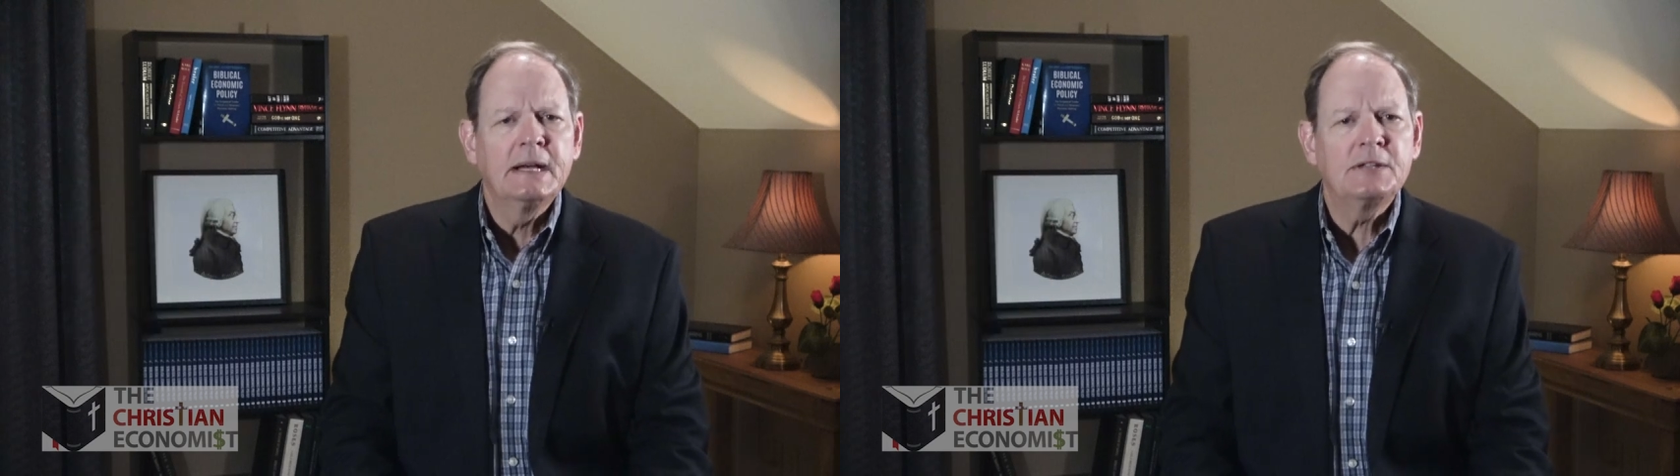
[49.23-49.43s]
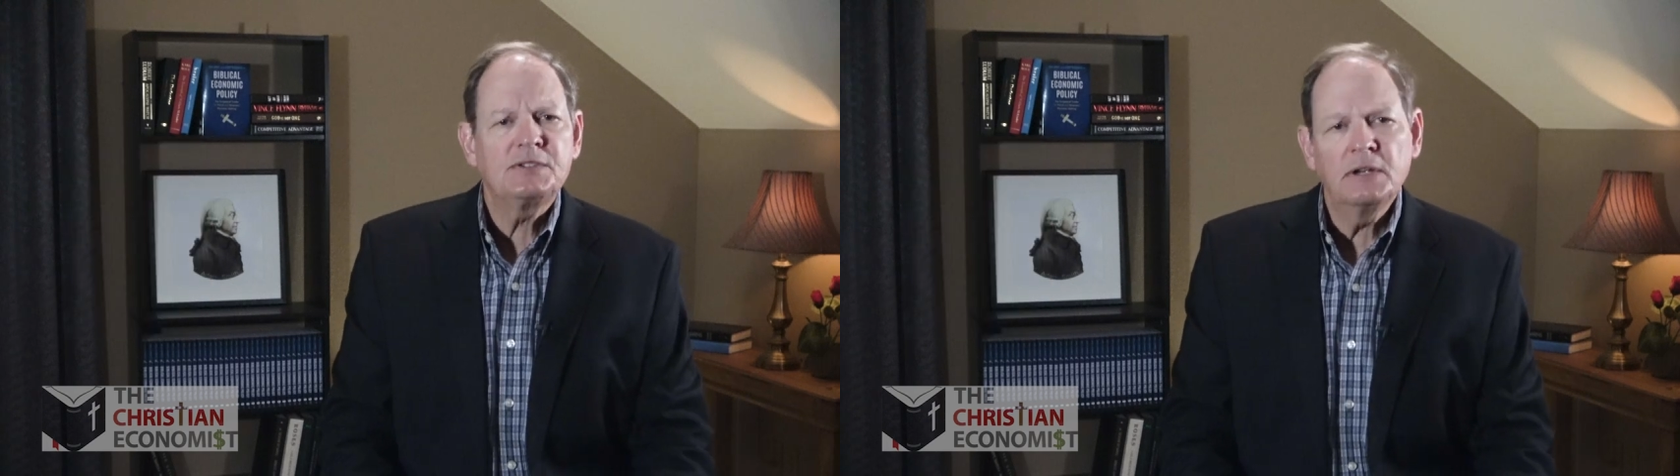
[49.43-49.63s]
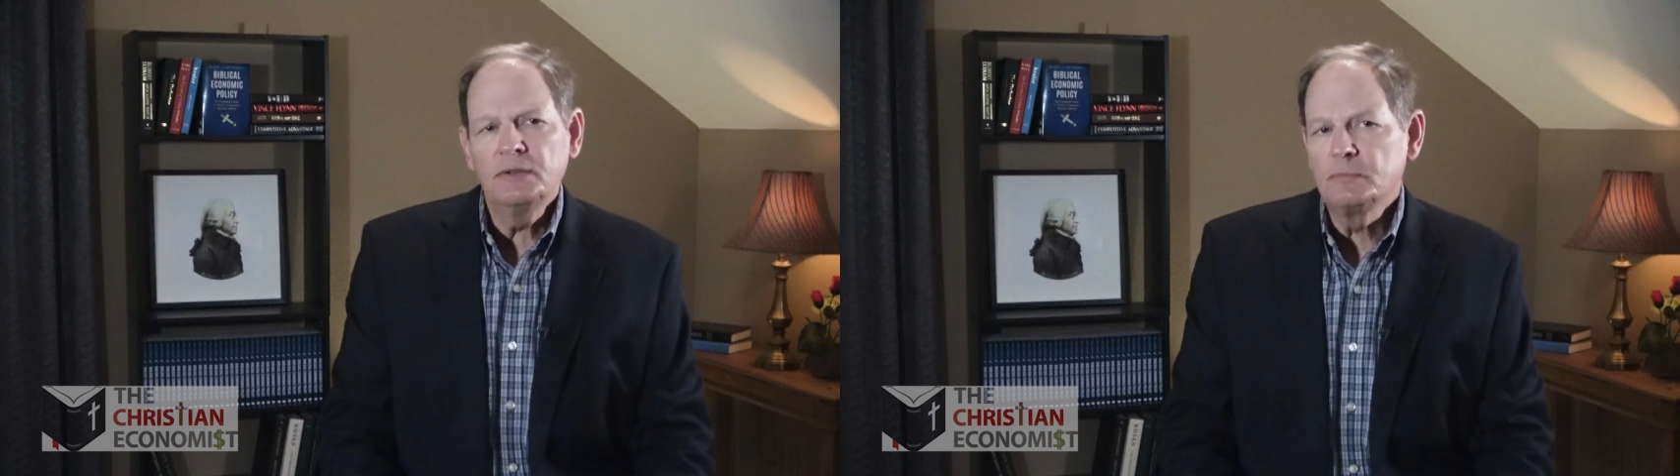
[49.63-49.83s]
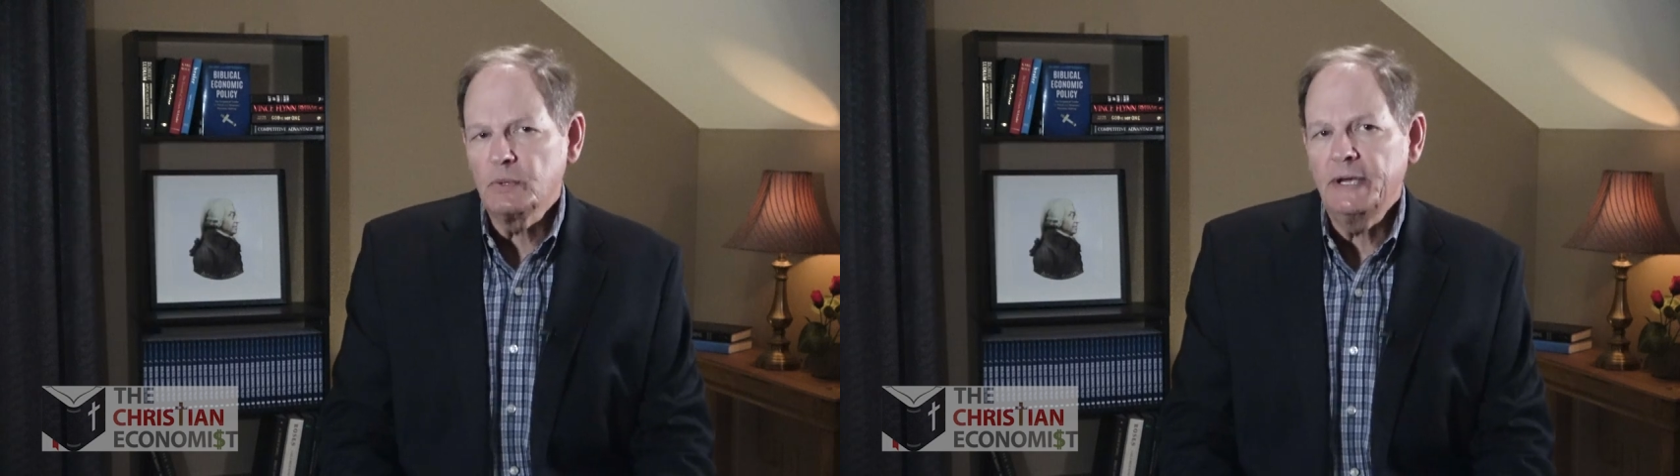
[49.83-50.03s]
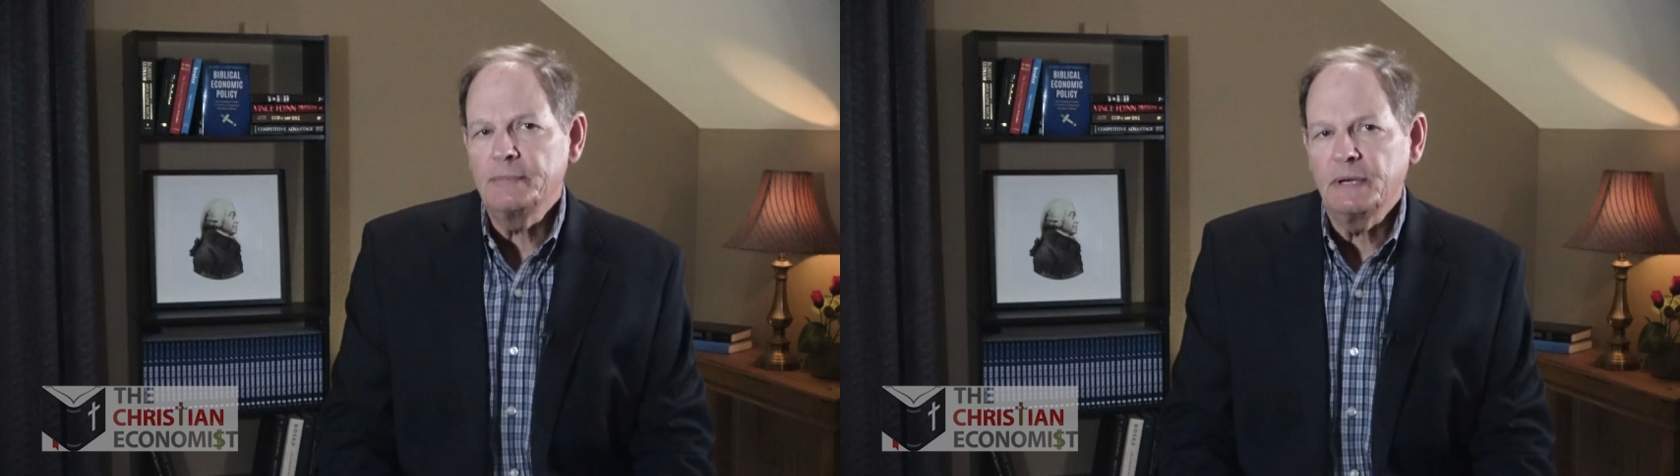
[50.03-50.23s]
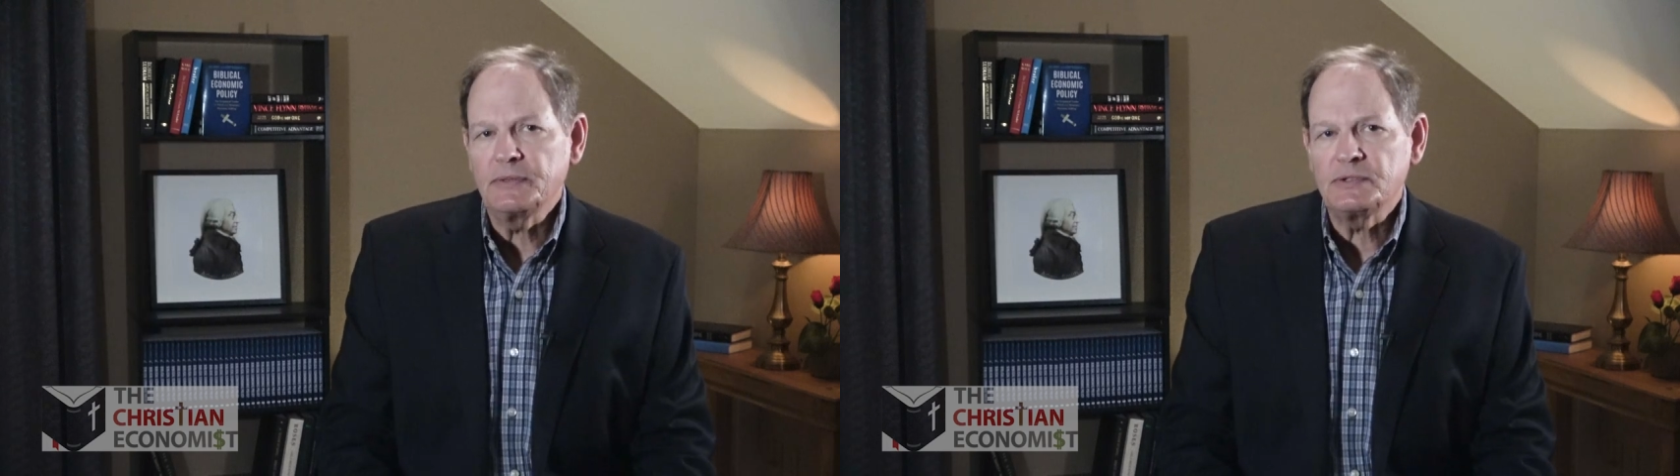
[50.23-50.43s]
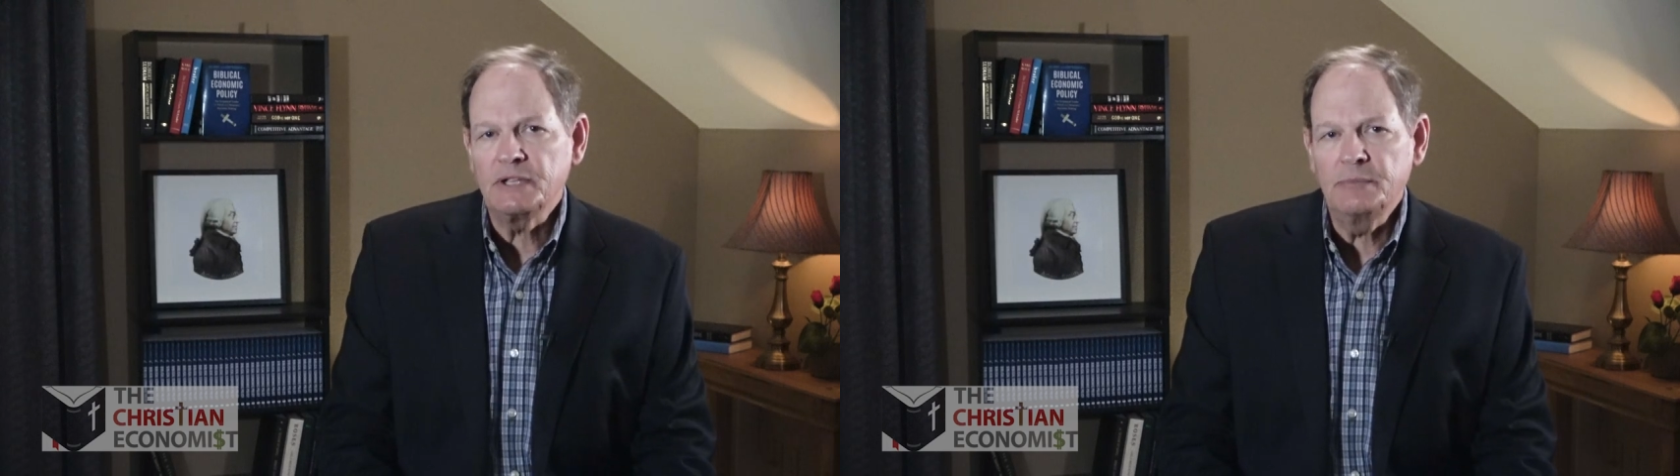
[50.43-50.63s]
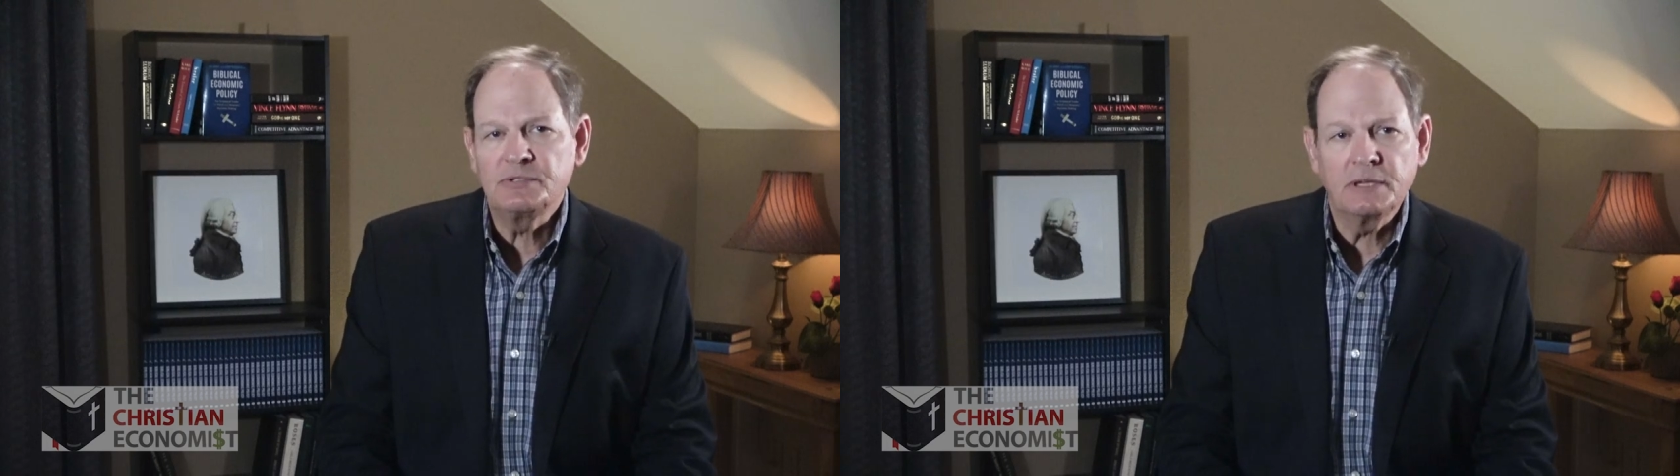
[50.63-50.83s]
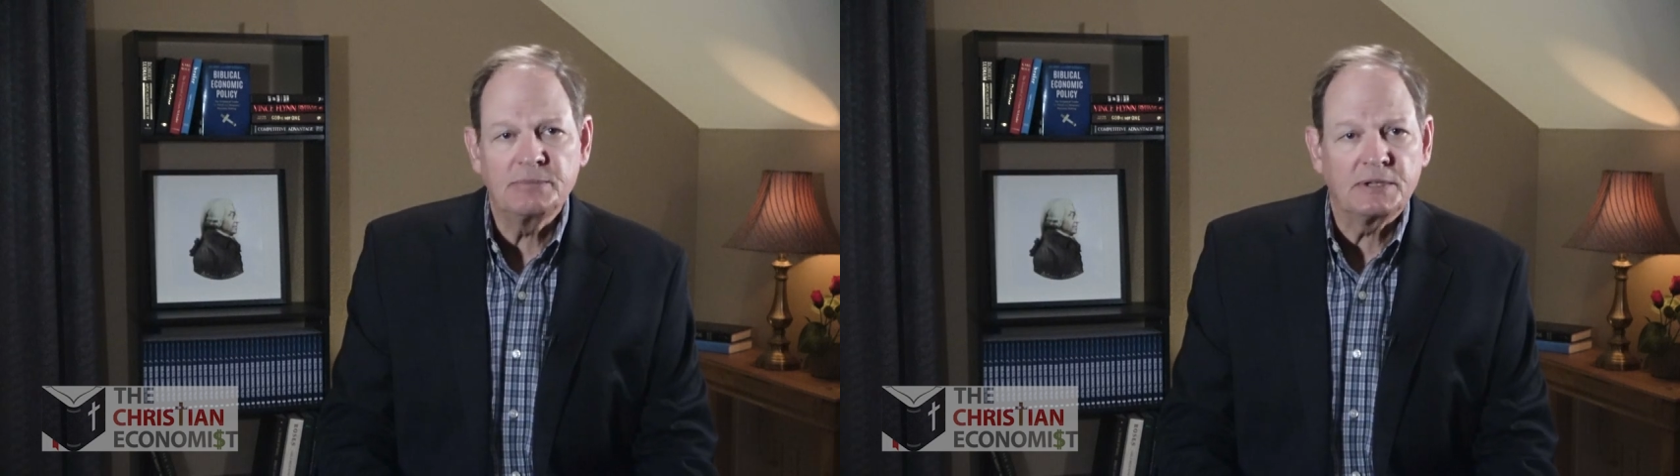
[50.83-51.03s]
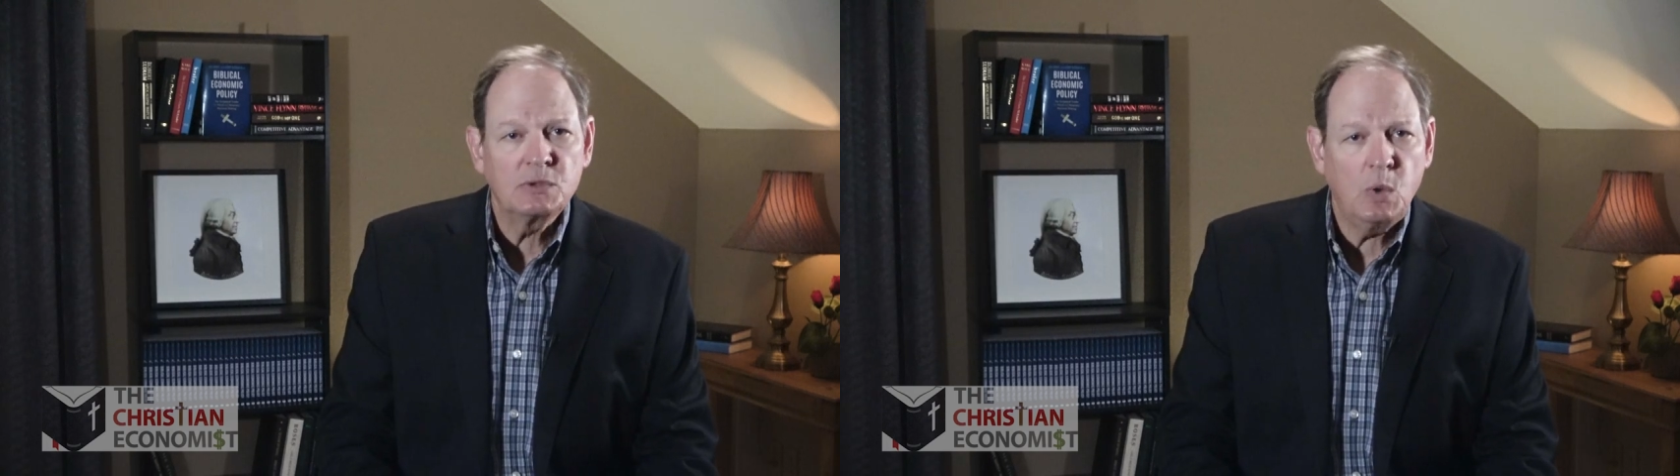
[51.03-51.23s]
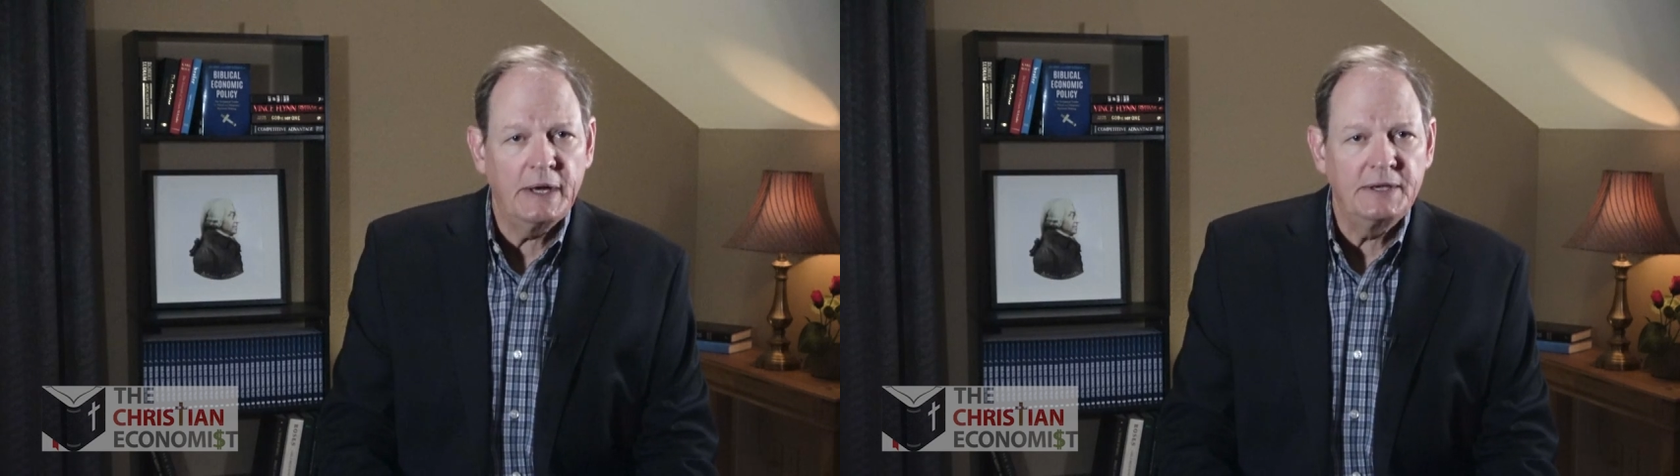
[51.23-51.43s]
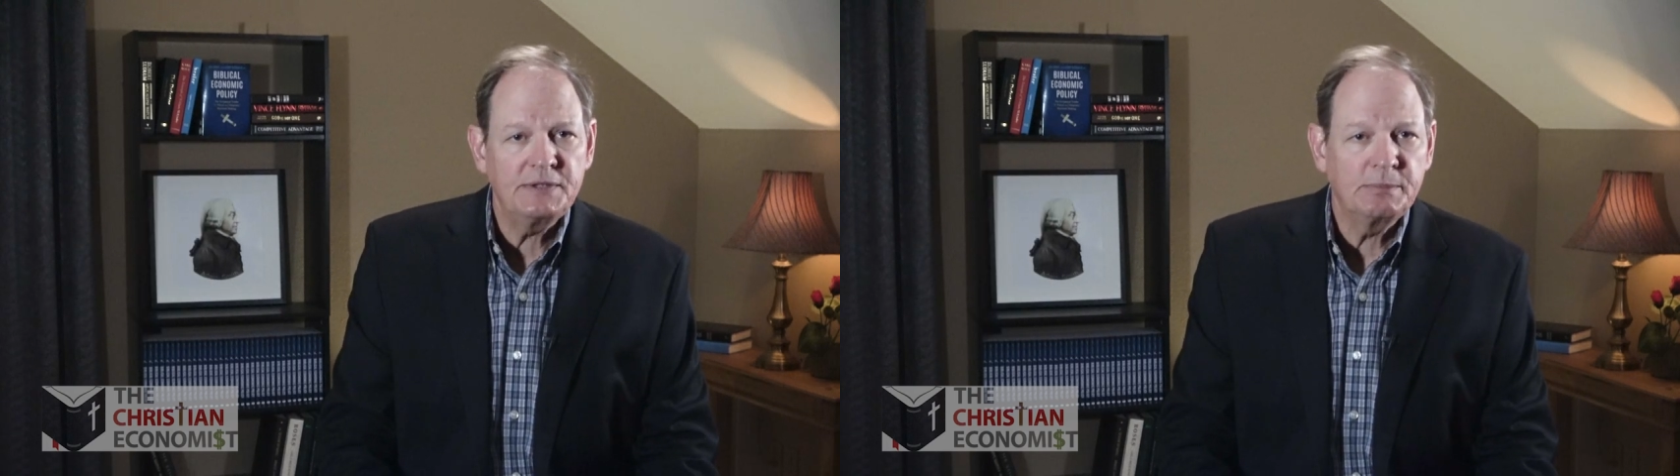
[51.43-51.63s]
I seldom write about the same subject twice,